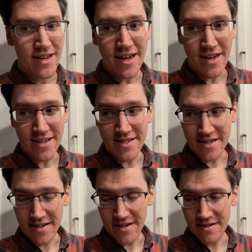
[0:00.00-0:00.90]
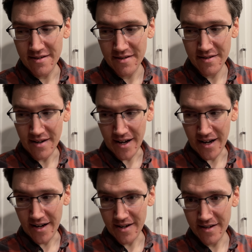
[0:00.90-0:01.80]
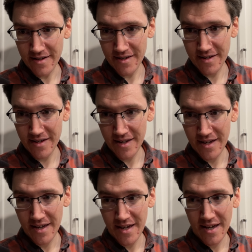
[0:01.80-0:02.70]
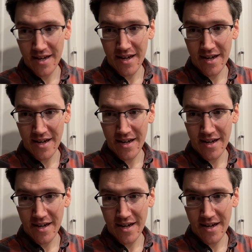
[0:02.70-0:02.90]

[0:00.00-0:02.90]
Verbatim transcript: and uh I got happy to see you